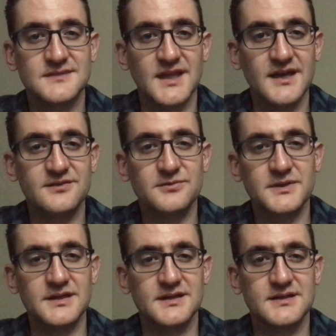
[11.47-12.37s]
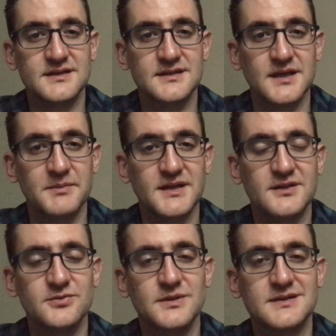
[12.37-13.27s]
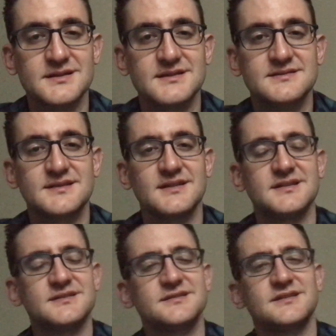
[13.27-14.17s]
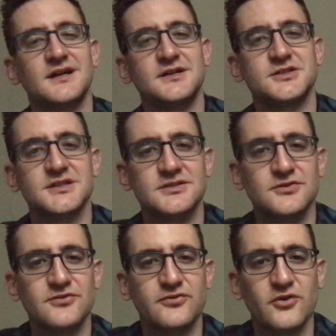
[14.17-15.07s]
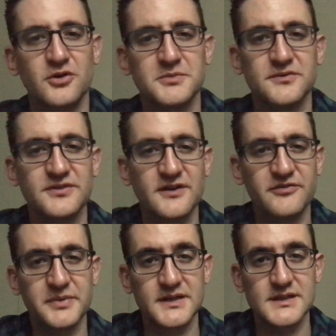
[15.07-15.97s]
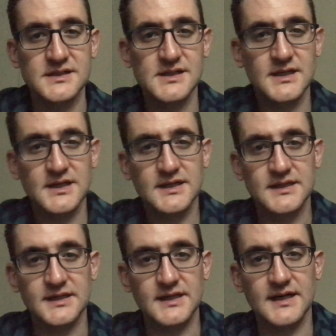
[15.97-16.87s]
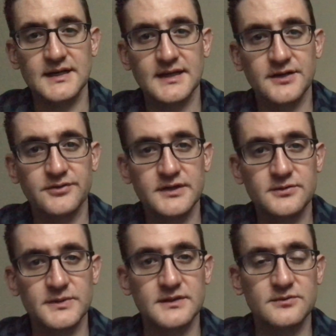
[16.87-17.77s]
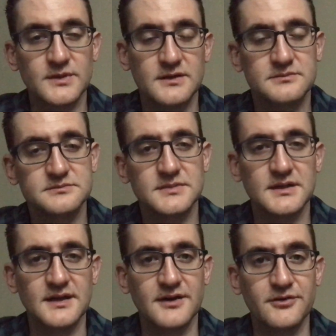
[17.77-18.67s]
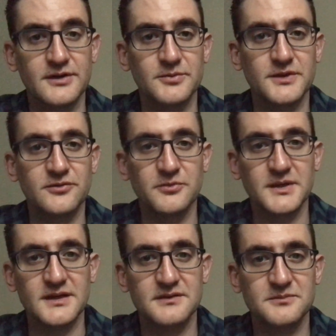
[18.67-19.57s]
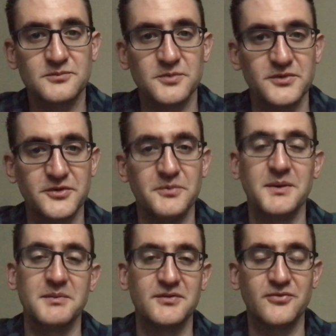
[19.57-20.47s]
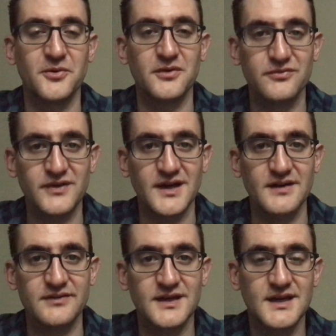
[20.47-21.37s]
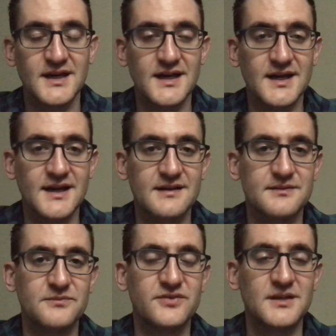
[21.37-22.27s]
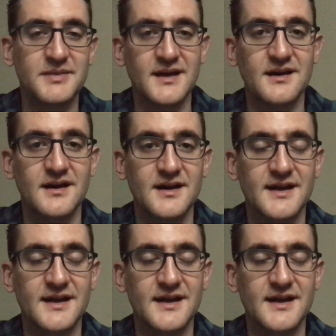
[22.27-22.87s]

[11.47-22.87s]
Last week I made a tweet that said nostalgia is a form of self-pity. It got a lot of retweets. Well, a lot of retweets for me. So maybe 4 or 5. And I got some feedback on it.